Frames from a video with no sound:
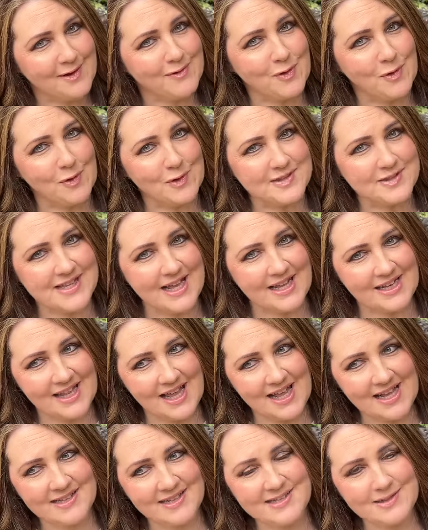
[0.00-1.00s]
of course, our
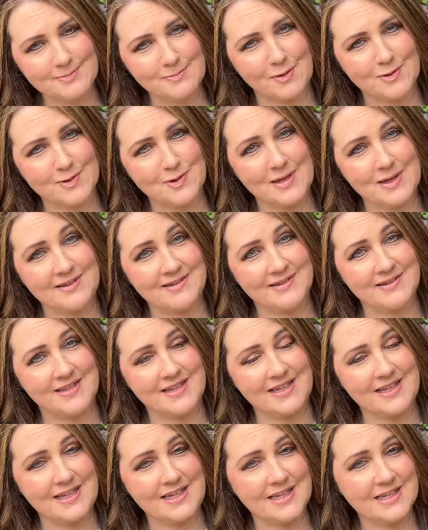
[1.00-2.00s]
last box is
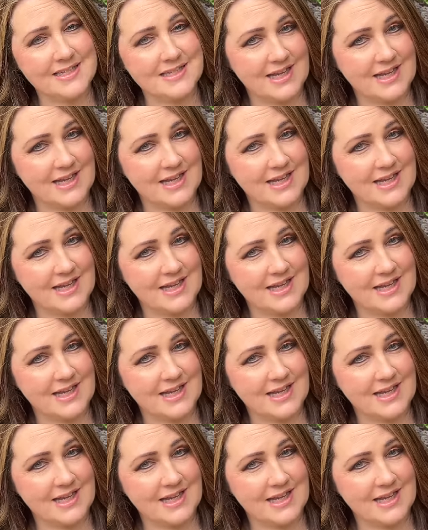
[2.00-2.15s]
the